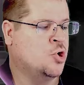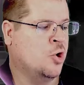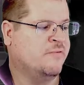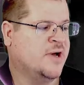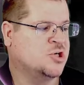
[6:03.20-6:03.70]
not
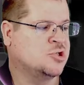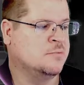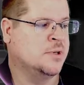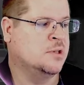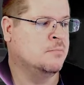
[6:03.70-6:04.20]
have actually
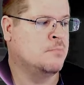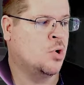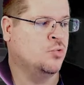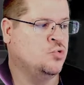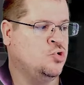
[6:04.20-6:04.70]
been the
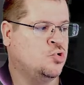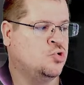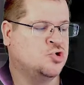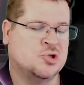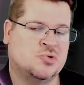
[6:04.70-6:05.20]
model. You
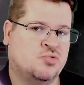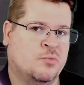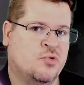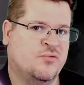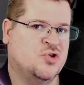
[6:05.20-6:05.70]
could just
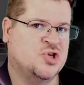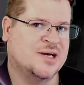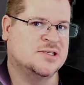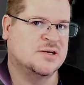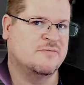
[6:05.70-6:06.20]
remove the
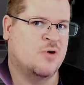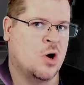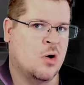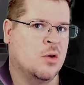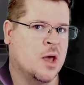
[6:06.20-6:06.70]
JSON
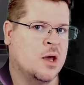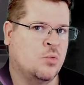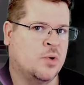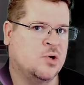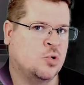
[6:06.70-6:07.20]
file and
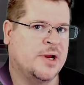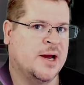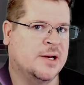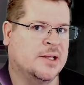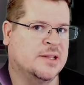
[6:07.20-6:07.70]

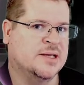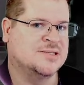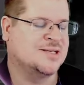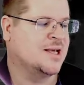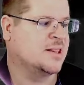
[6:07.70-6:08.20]
recreate it and then
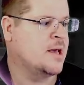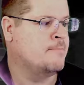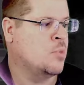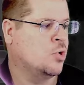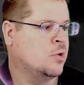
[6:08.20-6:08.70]
select that
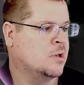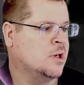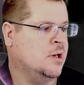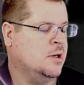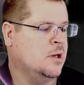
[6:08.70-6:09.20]
model
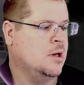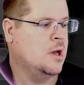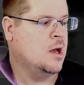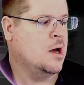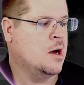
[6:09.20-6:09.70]
again.
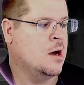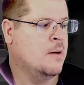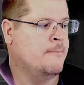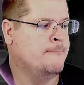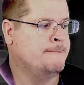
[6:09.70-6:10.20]

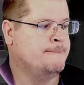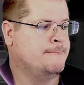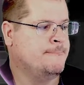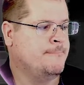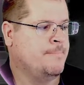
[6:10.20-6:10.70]
I'm
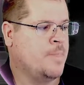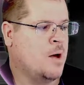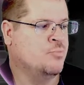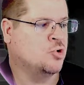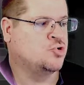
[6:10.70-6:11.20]

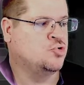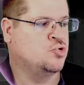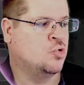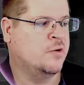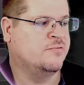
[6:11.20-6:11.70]
not too
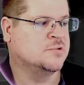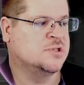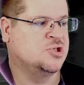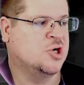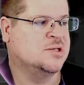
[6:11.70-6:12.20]
sure if it was
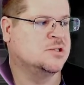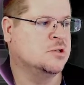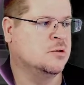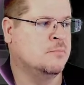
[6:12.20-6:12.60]
the JSON and the